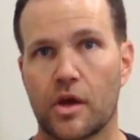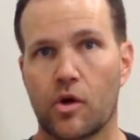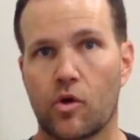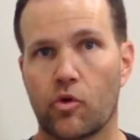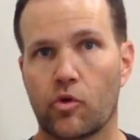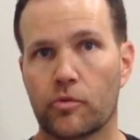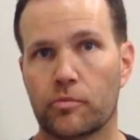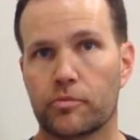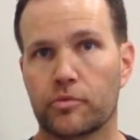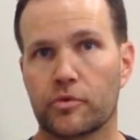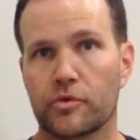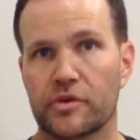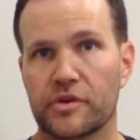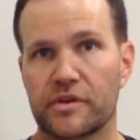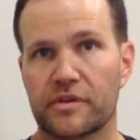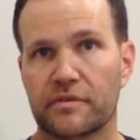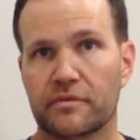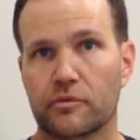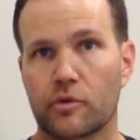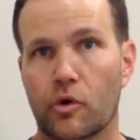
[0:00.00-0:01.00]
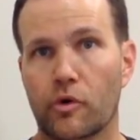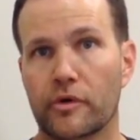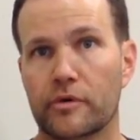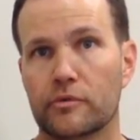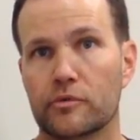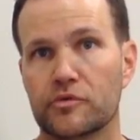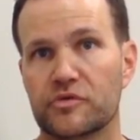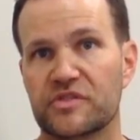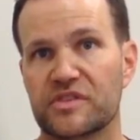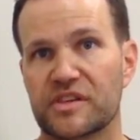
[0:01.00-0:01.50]
or pre-throwing
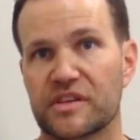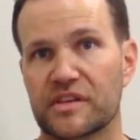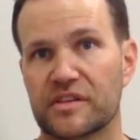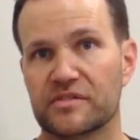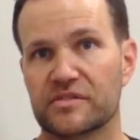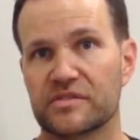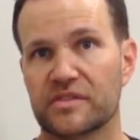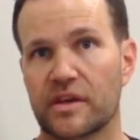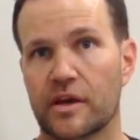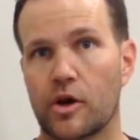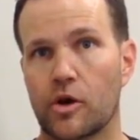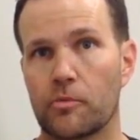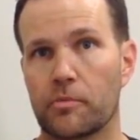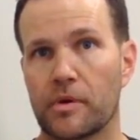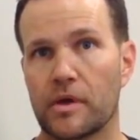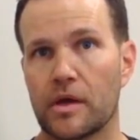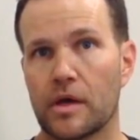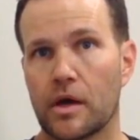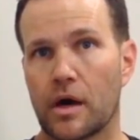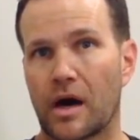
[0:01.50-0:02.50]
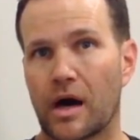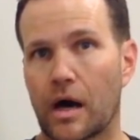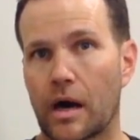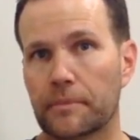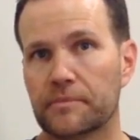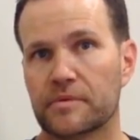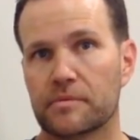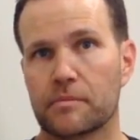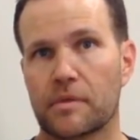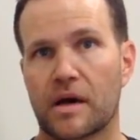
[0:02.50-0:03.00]
routines to help
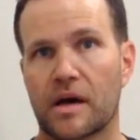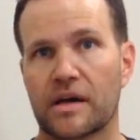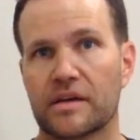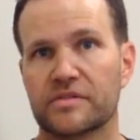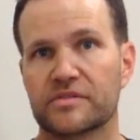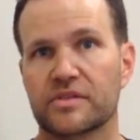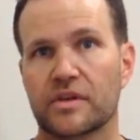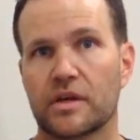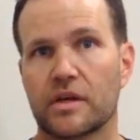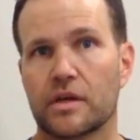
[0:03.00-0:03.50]
optimize